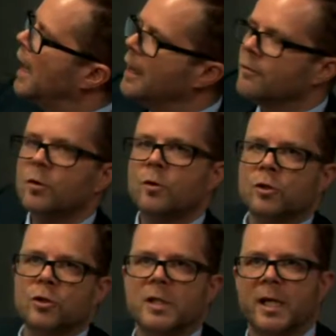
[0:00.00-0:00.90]
and of
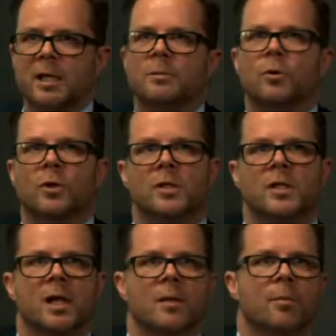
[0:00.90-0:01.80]
course your textbook is
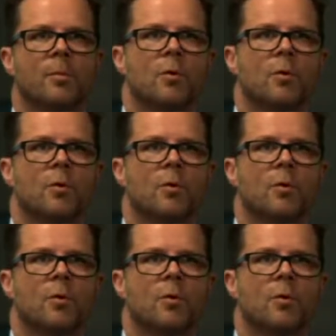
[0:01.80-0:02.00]
the other